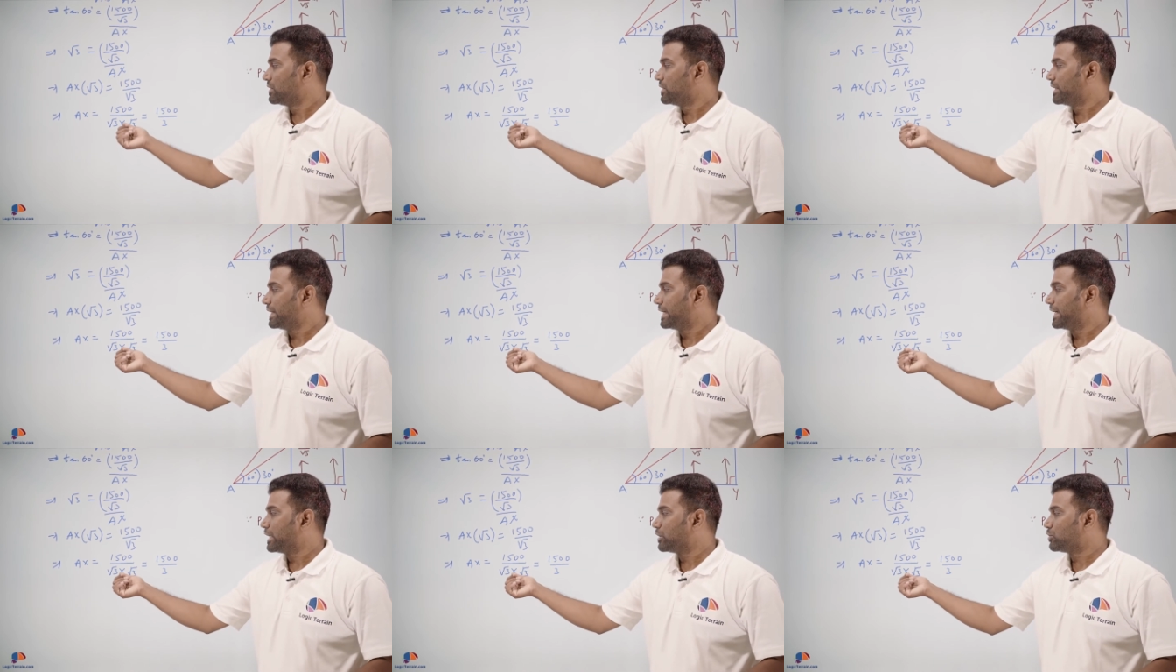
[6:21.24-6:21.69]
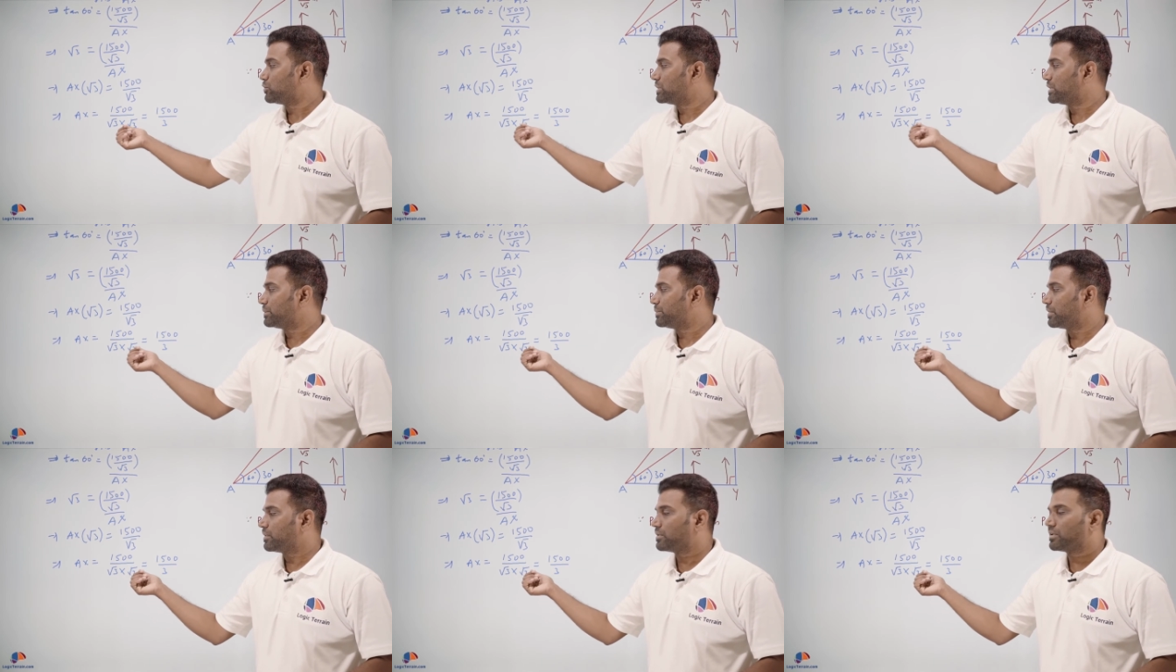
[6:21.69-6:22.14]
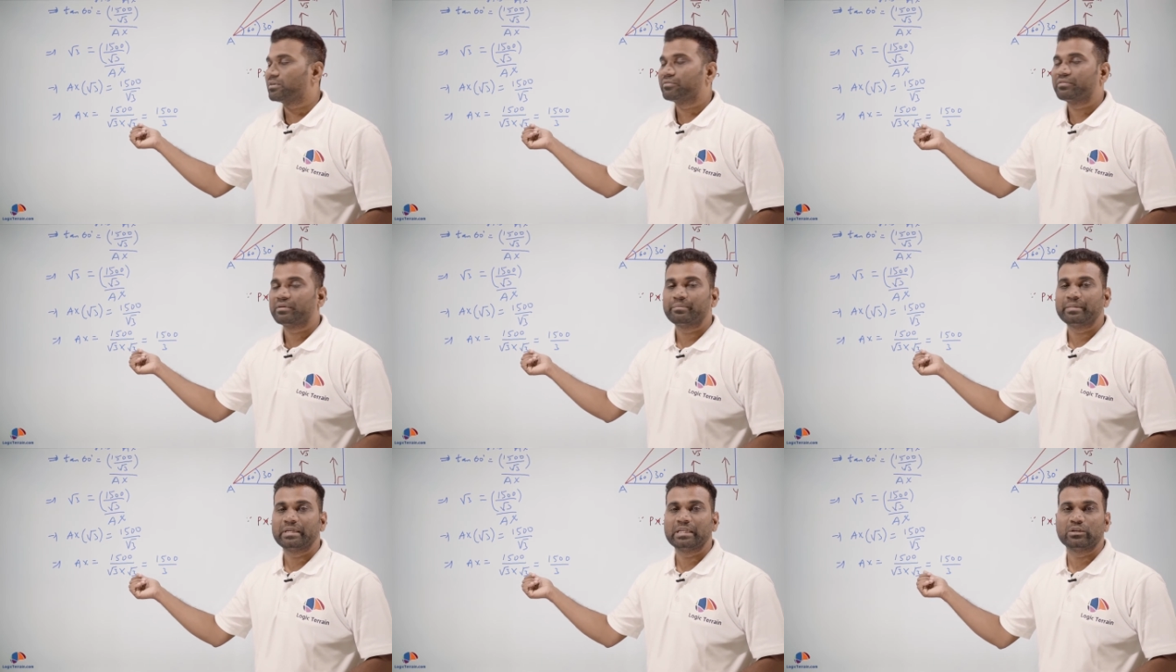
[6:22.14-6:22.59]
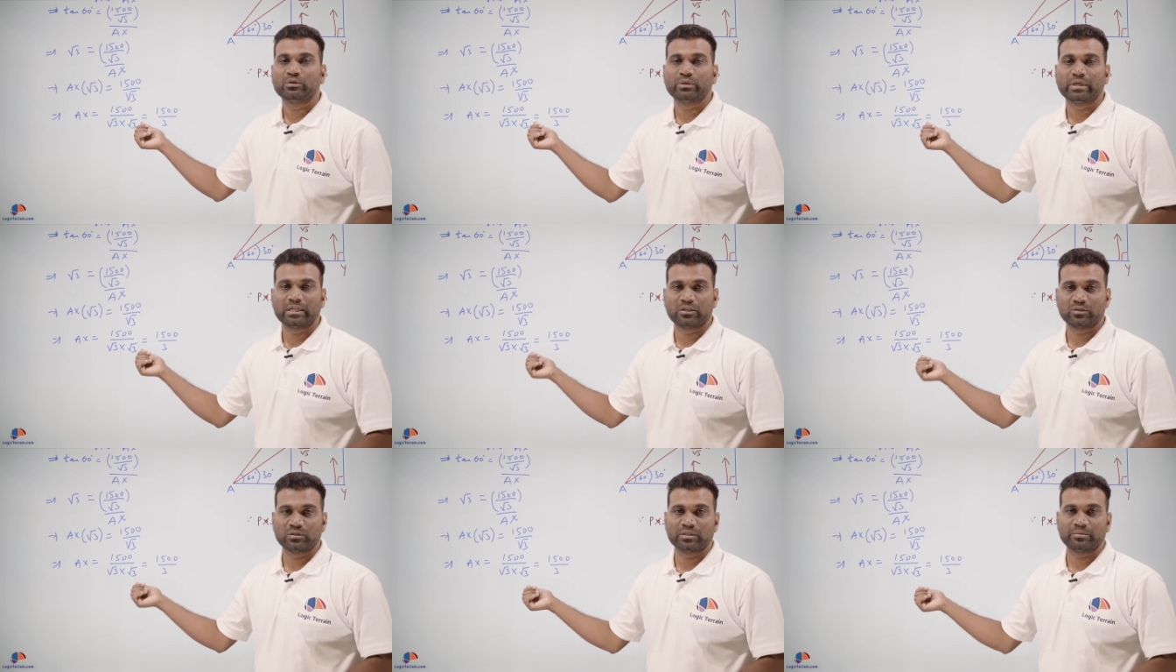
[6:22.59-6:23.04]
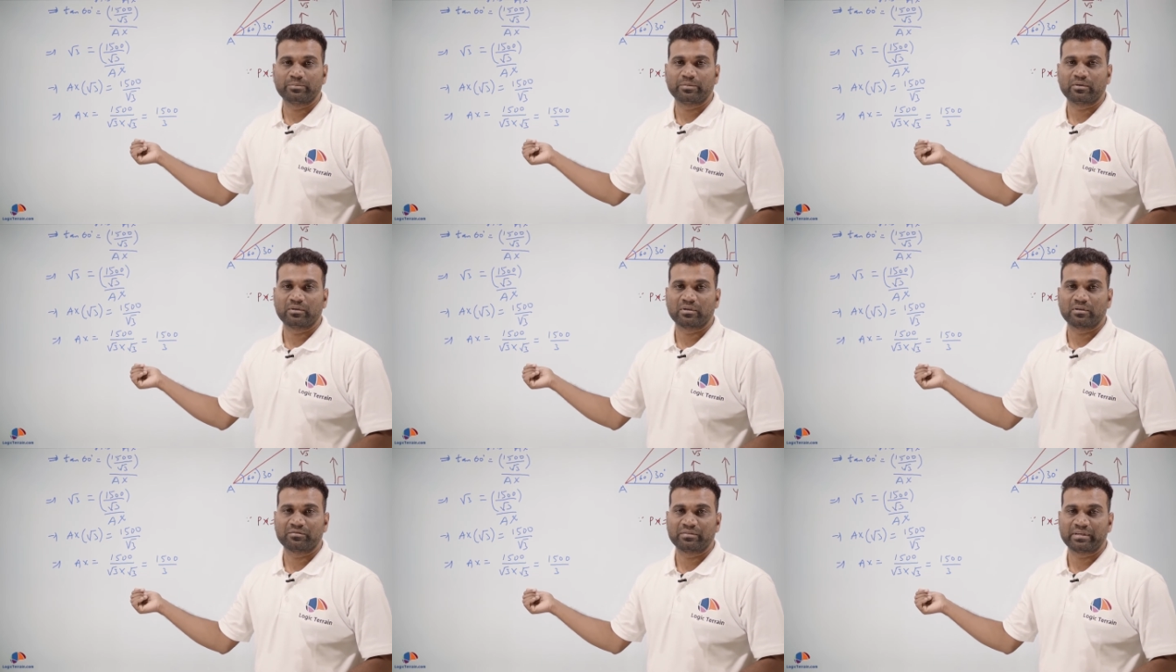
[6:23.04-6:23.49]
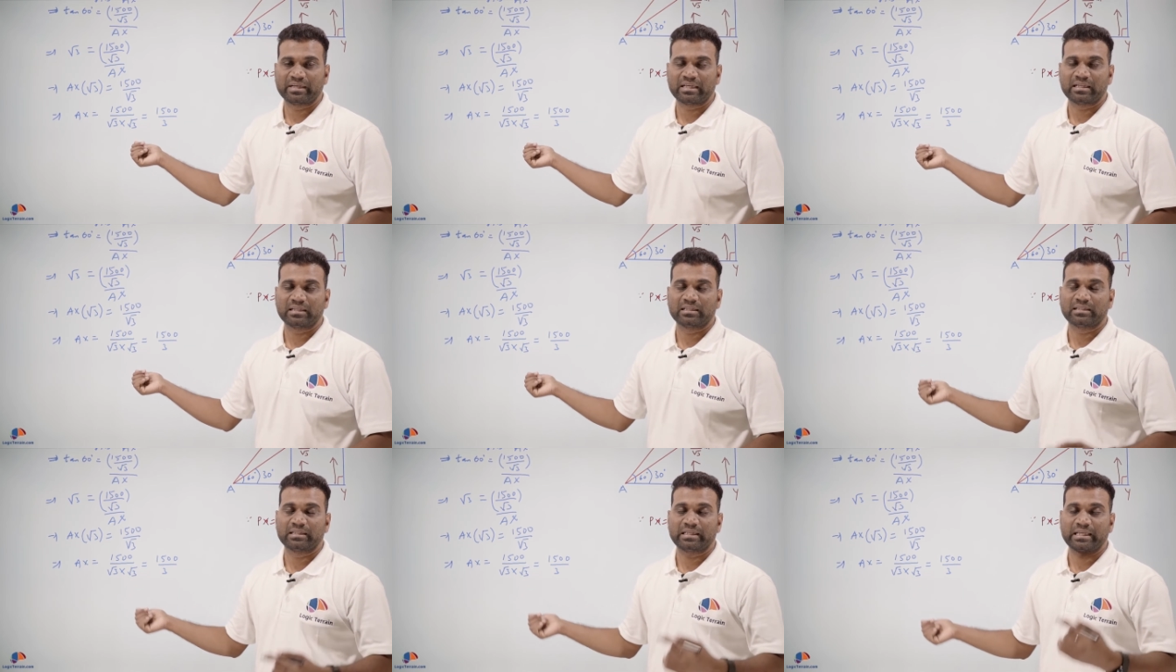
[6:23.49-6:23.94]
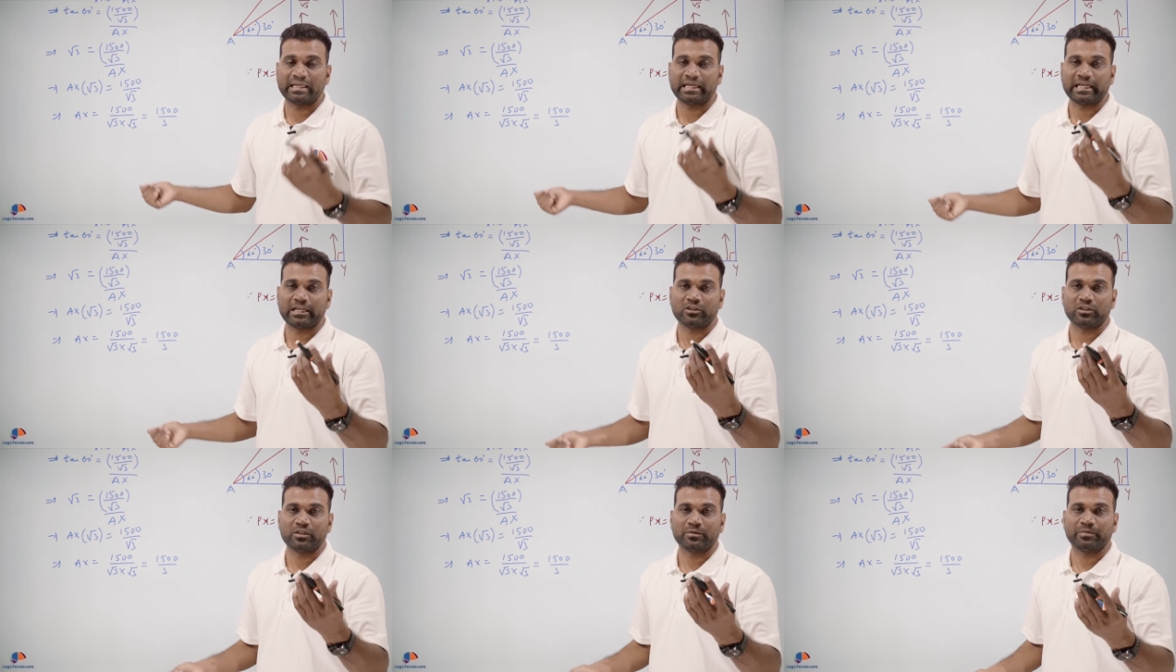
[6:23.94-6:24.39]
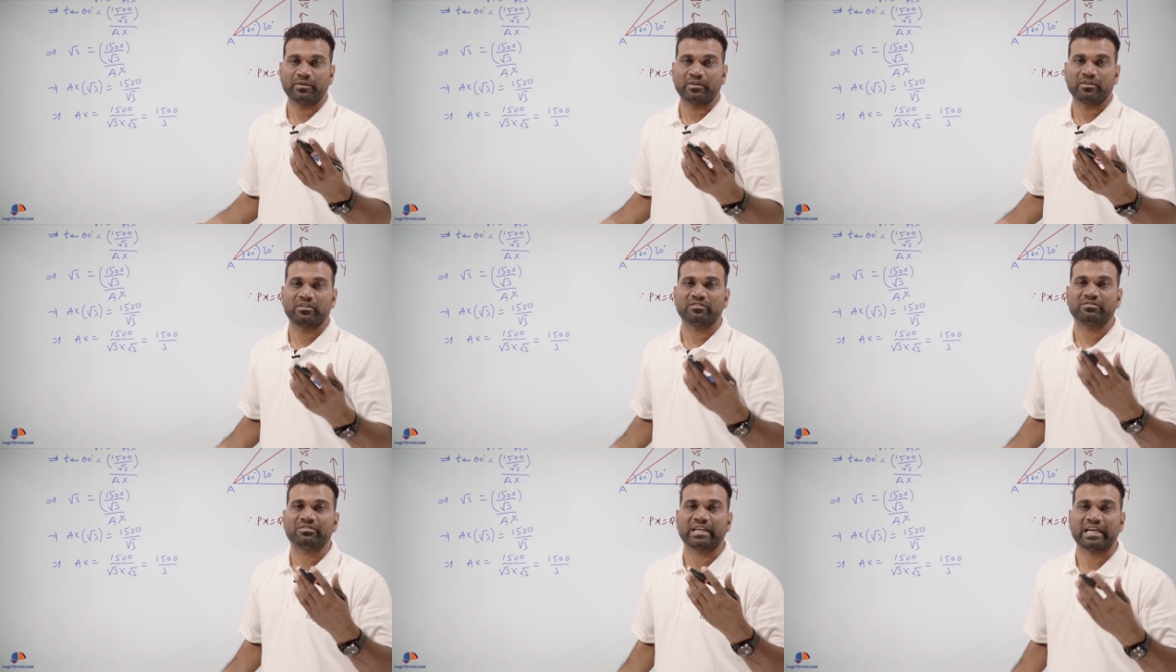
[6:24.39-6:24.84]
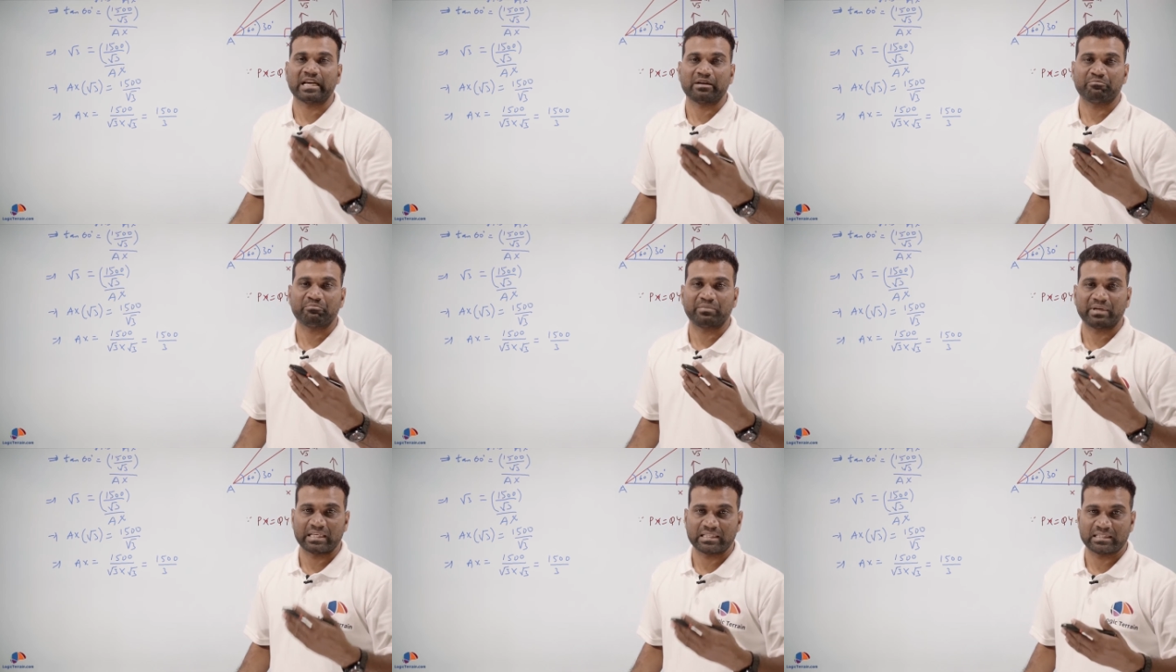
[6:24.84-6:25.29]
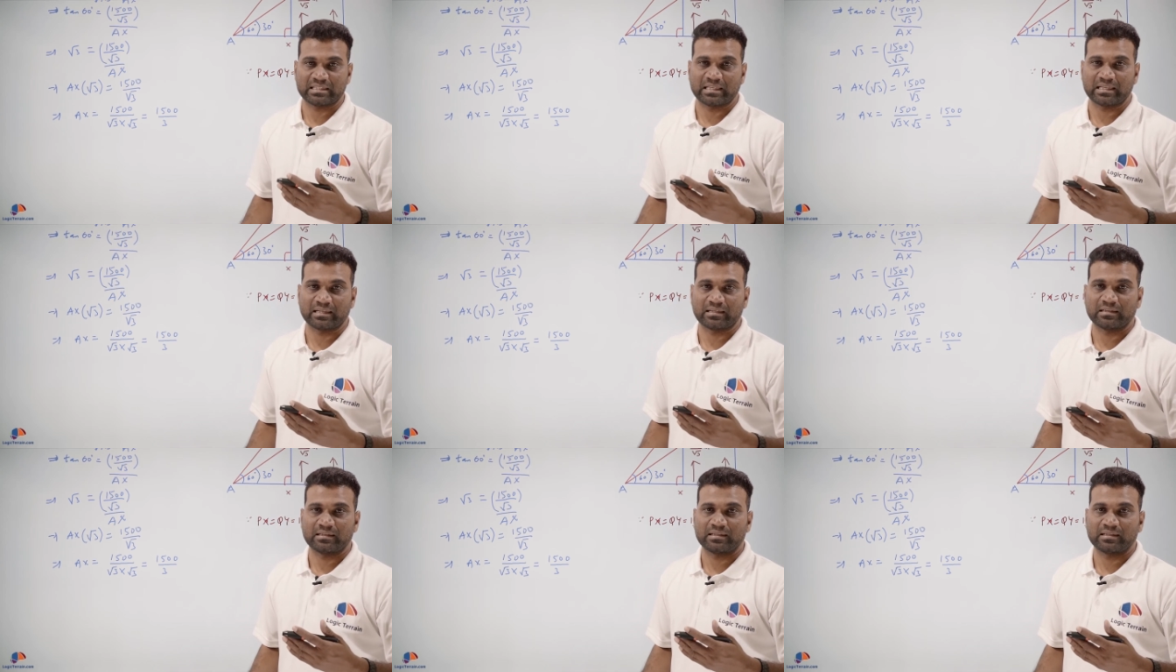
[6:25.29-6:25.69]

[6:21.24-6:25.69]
A to the power of m into a to the power of n, then a to the power of m plus n.